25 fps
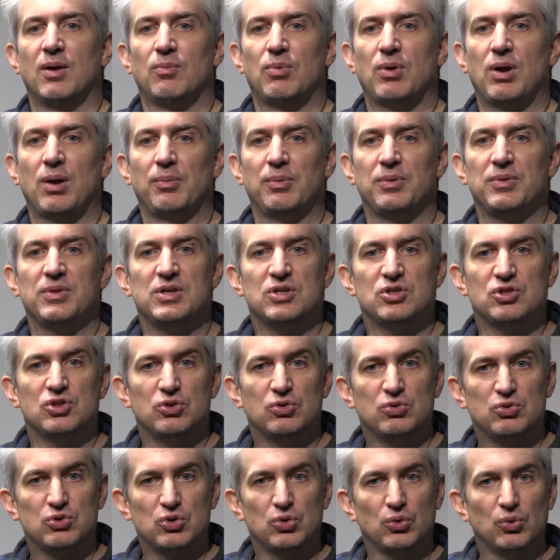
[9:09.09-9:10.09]
probably these
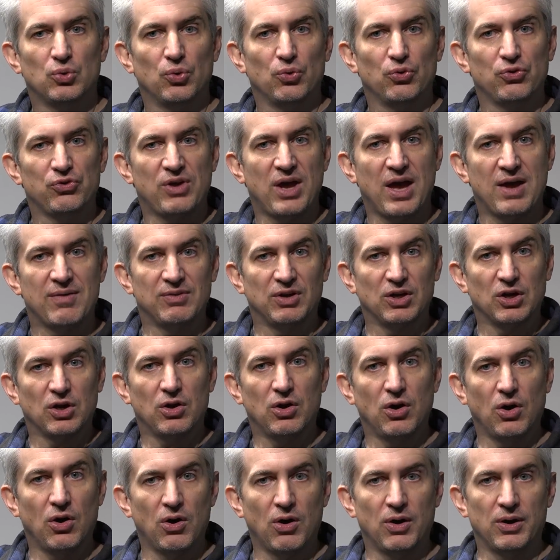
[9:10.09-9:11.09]
new tools haven't
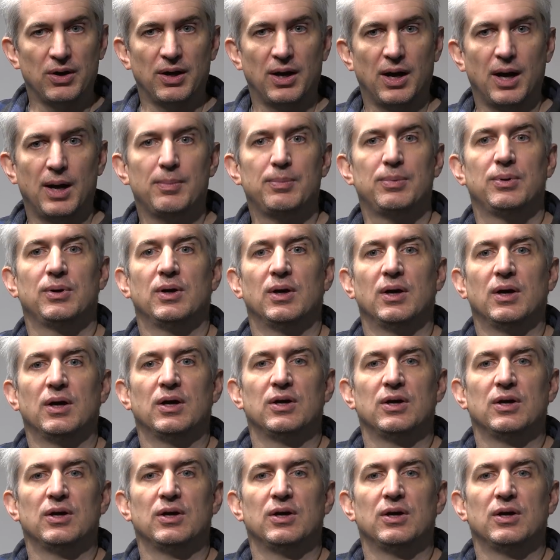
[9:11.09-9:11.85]
caught up